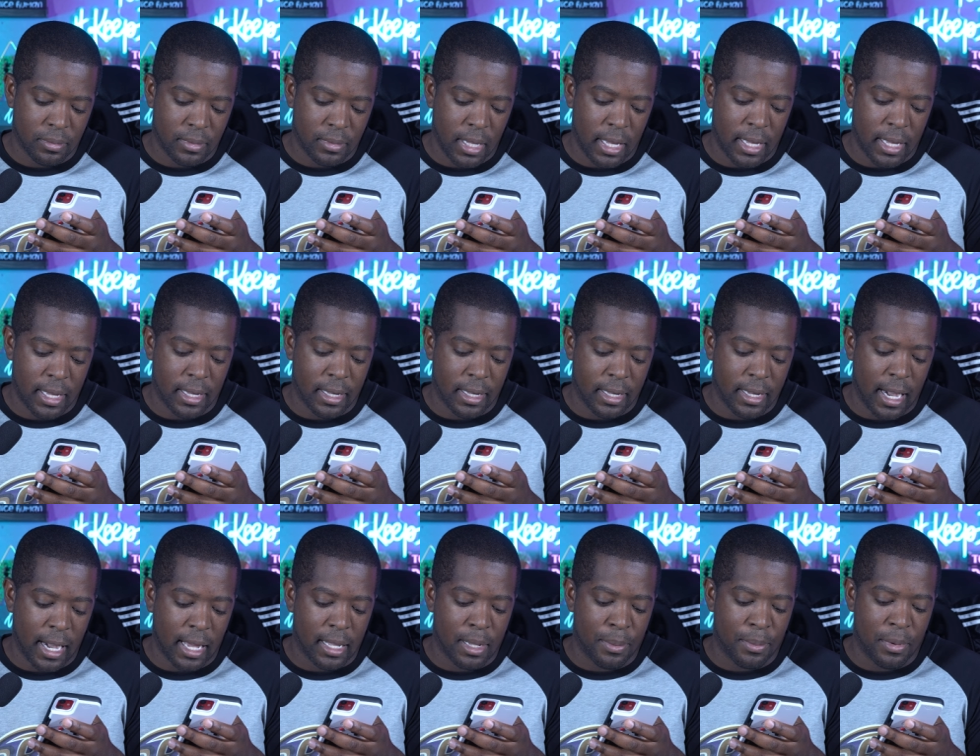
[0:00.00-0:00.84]
And
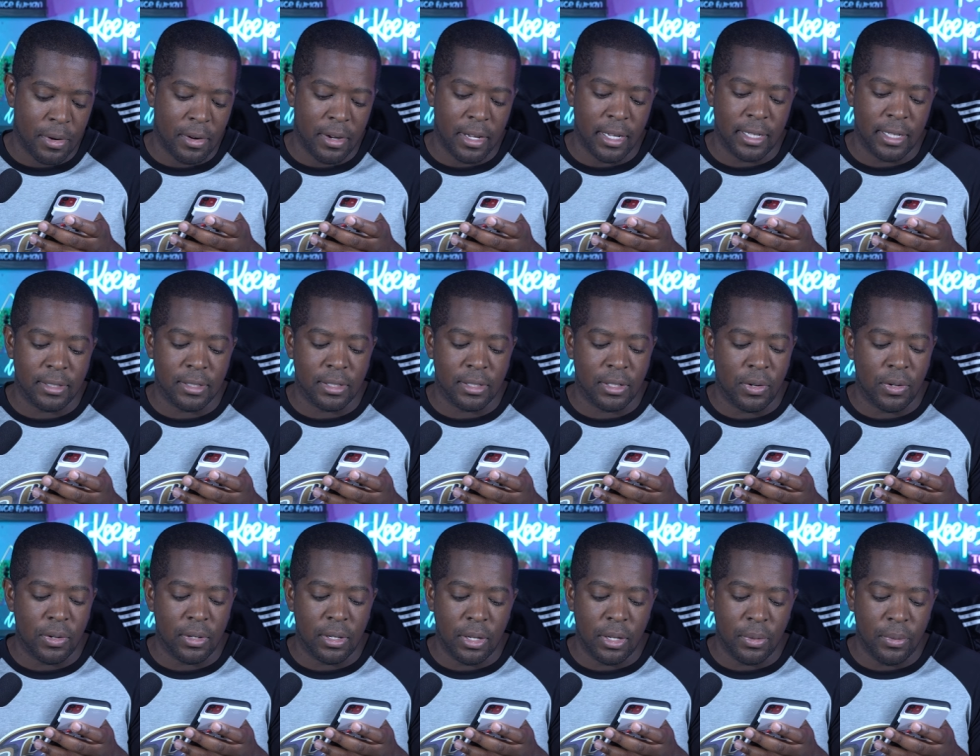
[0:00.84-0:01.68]
Kyler Murray isn't
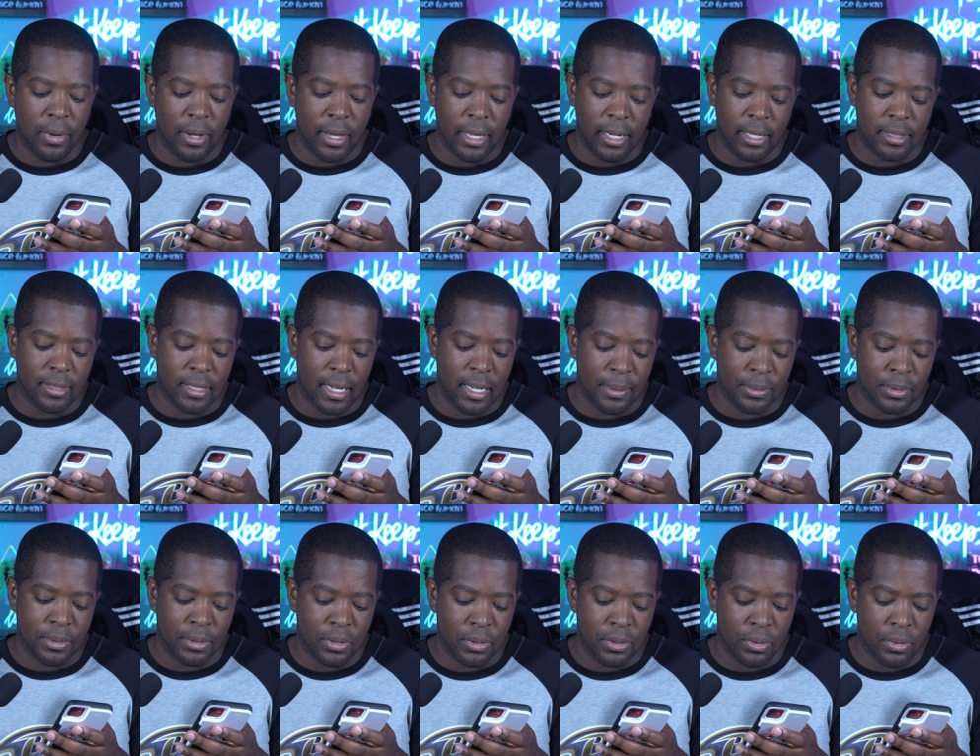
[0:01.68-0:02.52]
going anywhere
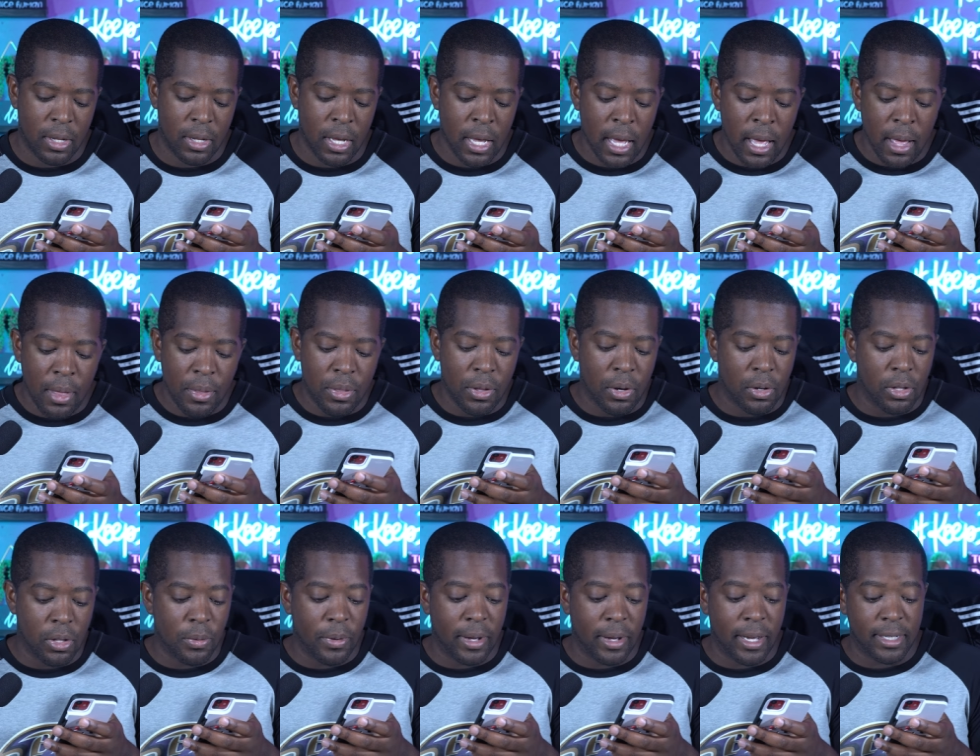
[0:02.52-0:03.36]
anytime soon. The
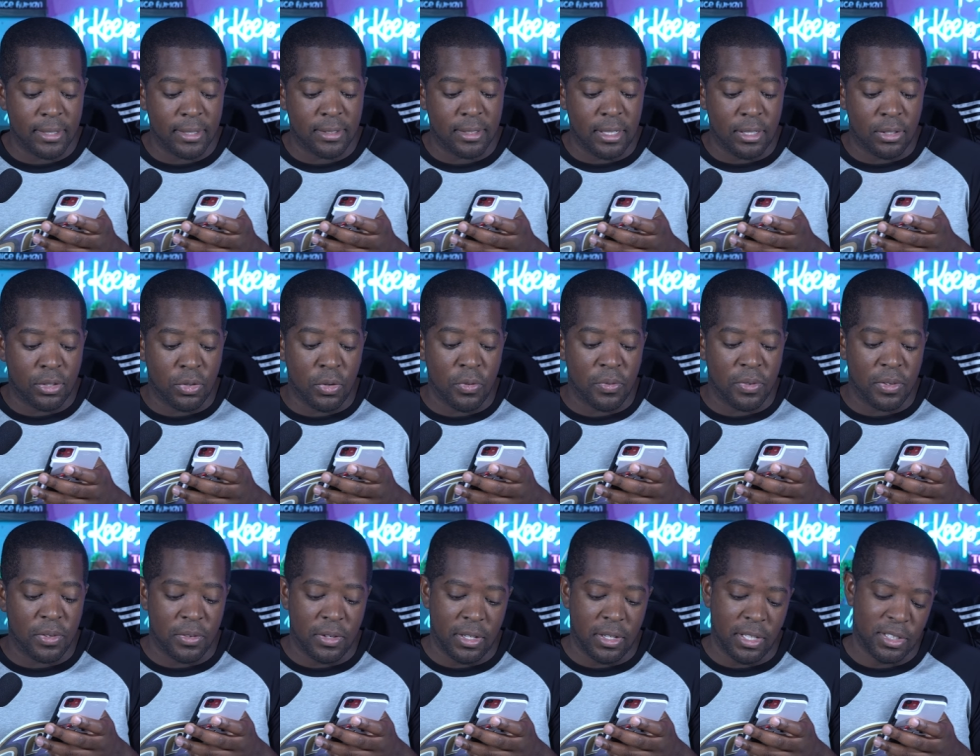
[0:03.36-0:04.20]
only way I see two
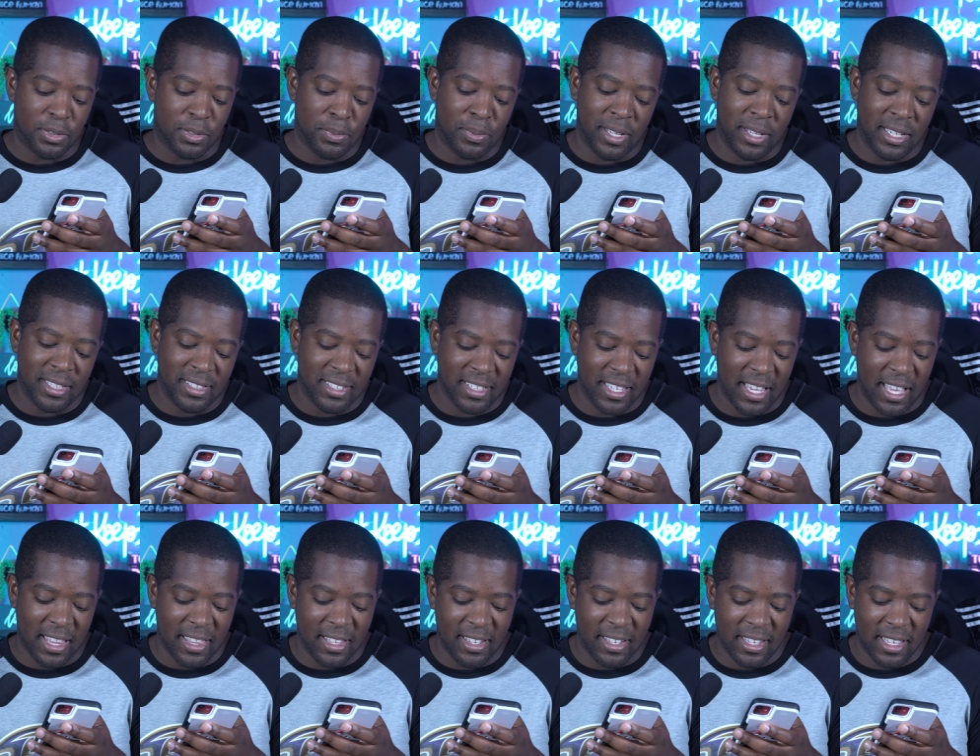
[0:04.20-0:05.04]
Floridians playing
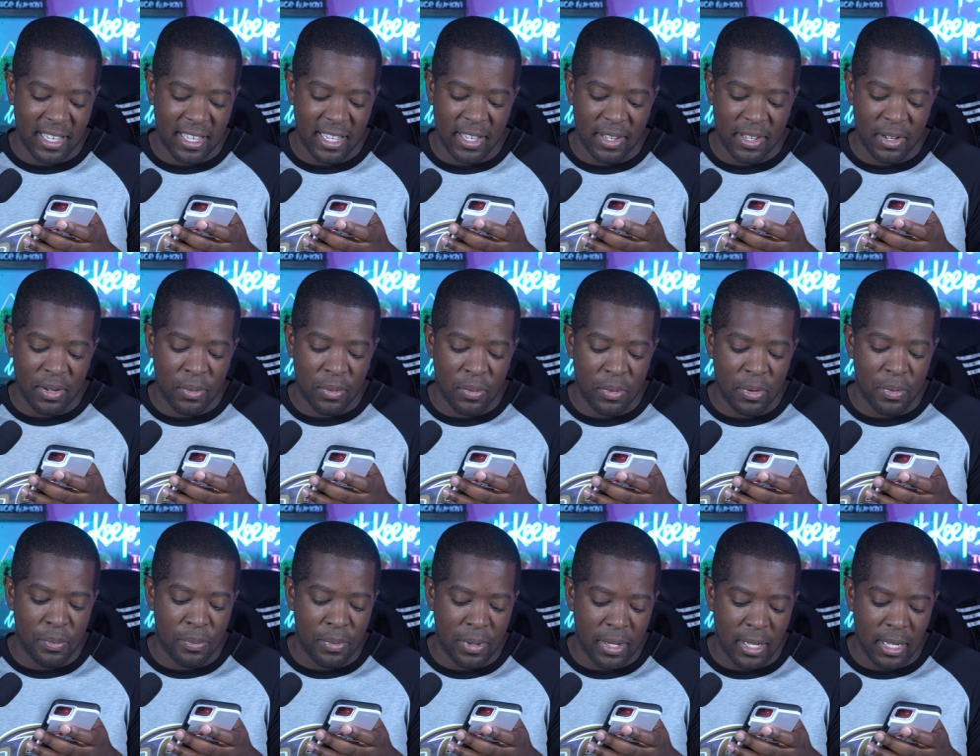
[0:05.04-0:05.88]
together again
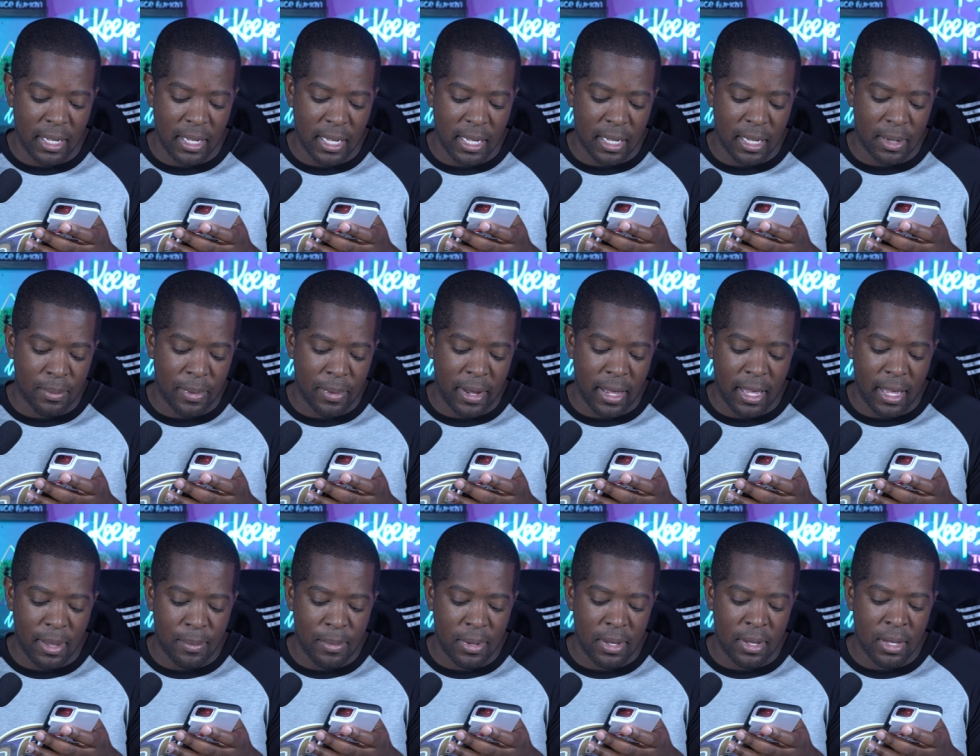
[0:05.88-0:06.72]
would be in
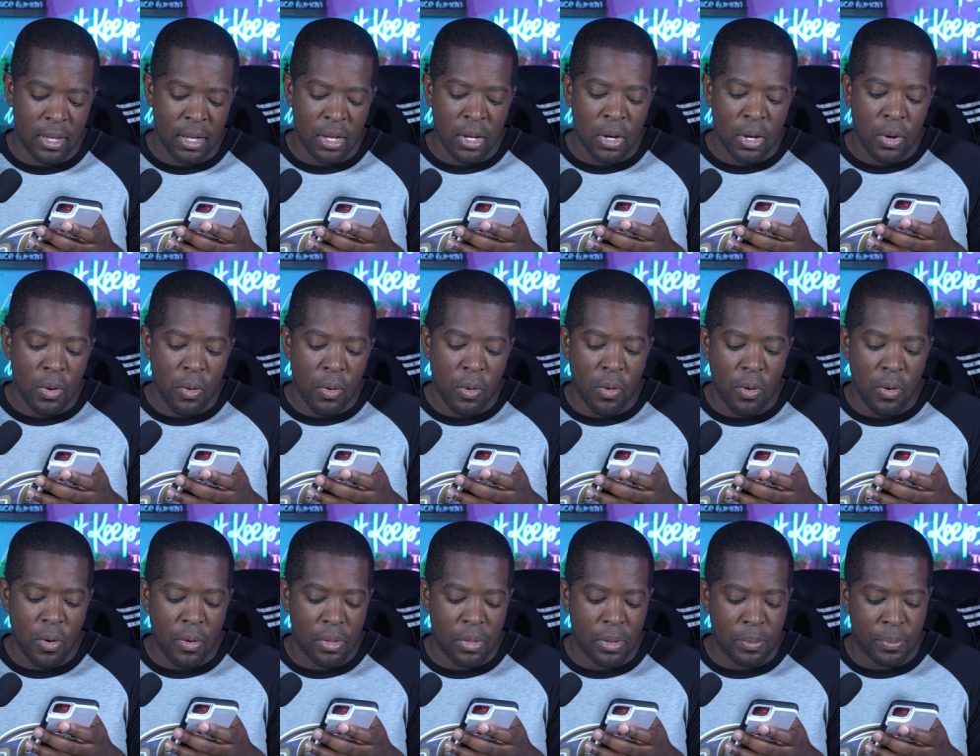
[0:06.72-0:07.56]
Miami
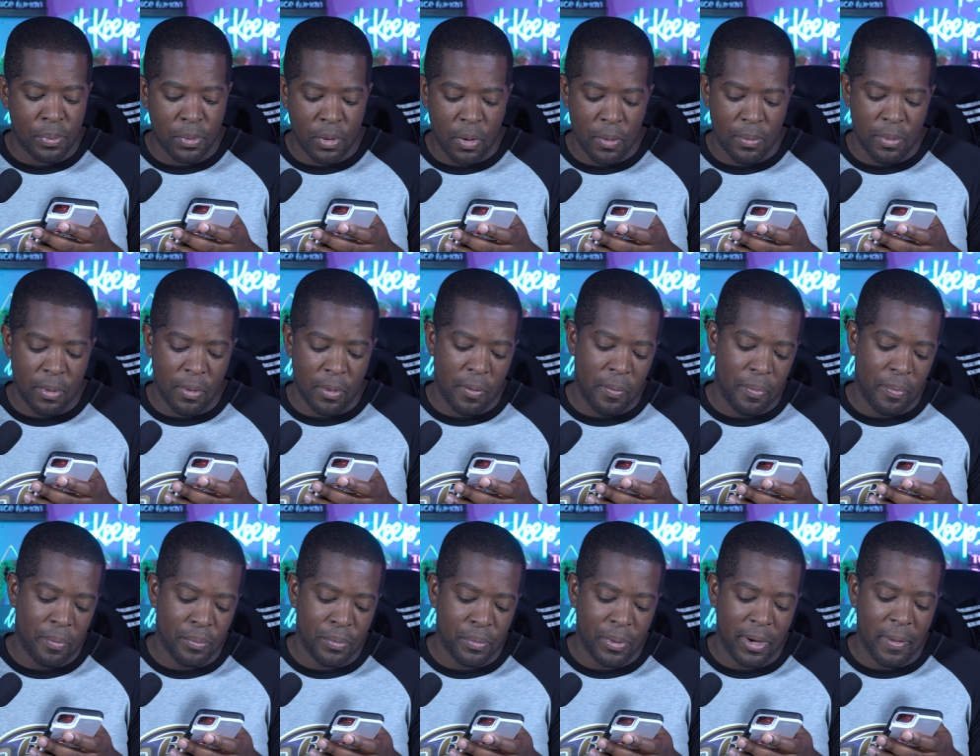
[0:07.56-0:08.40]
or the Pro Bowl.
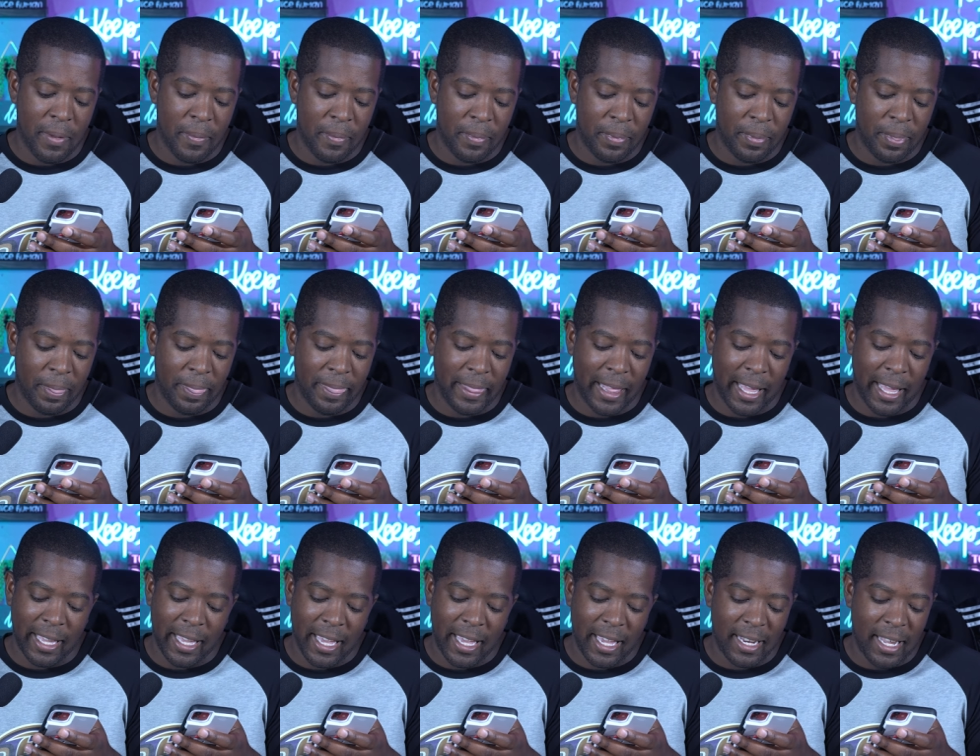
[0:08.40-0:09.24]
But
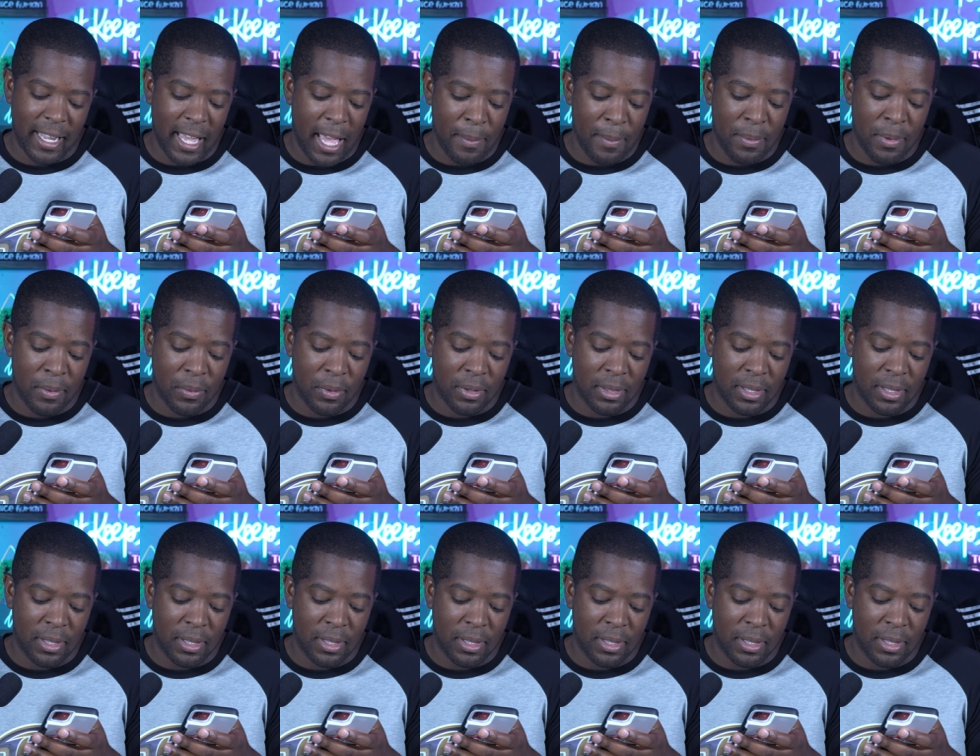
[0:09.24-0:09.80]
that can't happen with